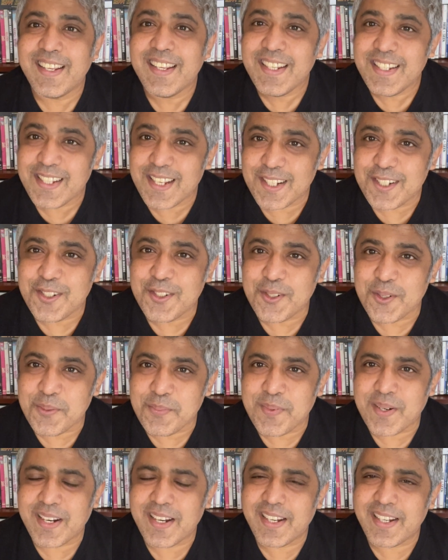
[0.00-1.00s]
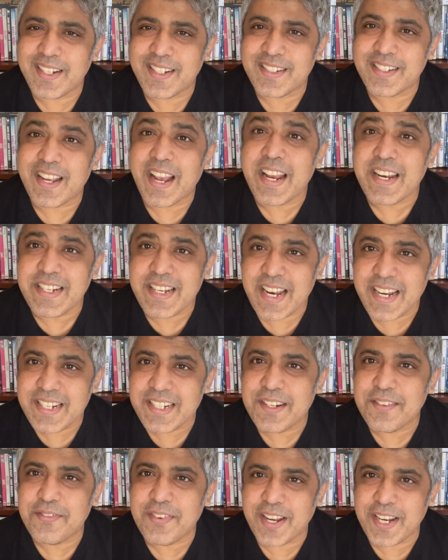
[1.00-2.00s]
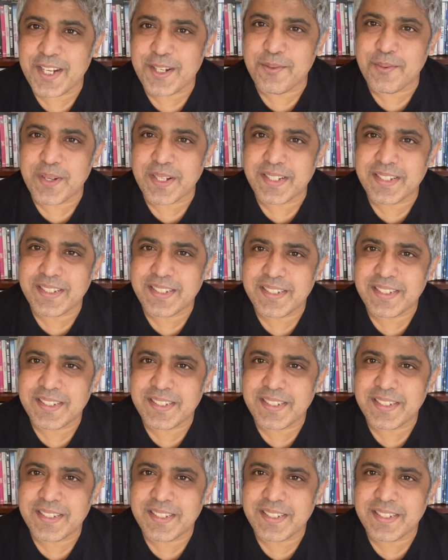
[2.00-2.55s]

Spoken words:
Yash Chopra is identified with